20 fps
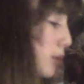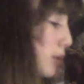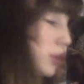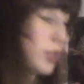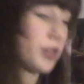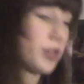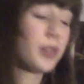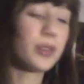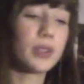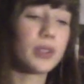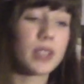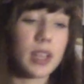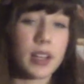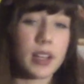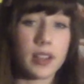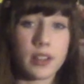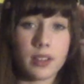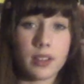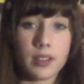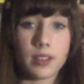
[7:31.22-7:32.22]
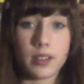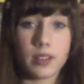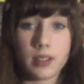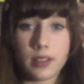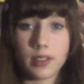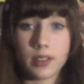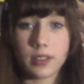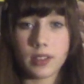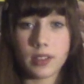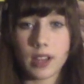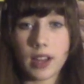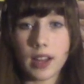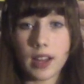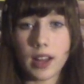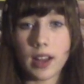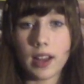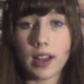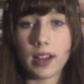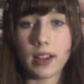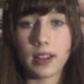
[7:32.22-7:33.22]
you that
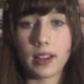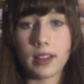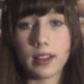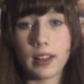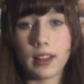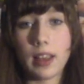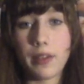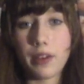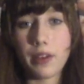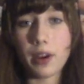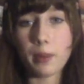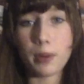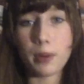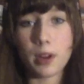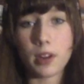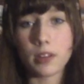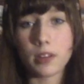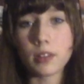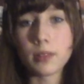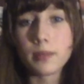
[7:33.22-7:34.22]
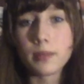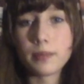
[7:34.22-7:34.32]
I love Harry Potter,